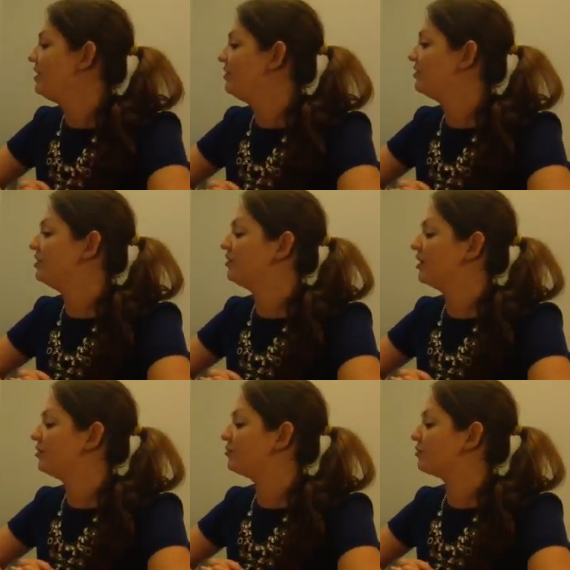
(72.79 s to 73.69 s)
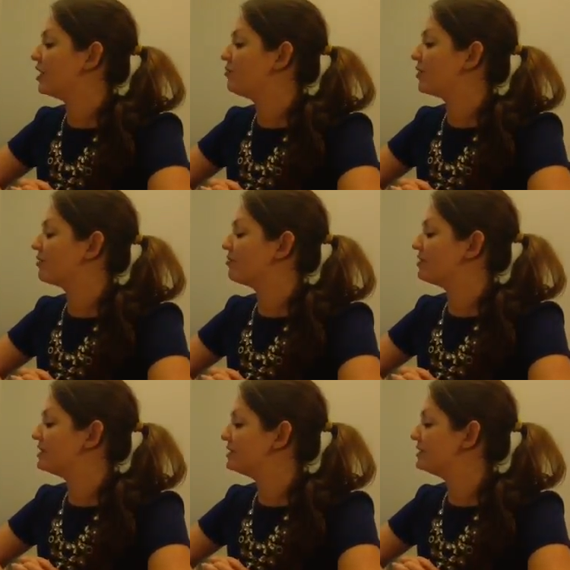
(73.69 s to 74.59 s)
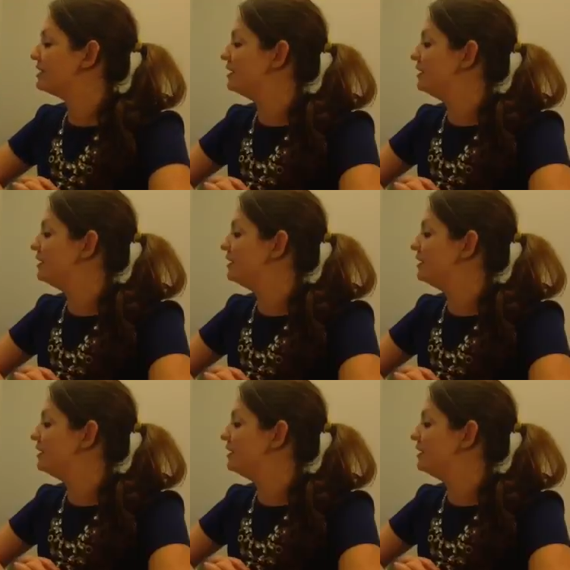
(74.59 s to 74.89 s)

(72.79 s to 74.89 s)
The theoretical framework for this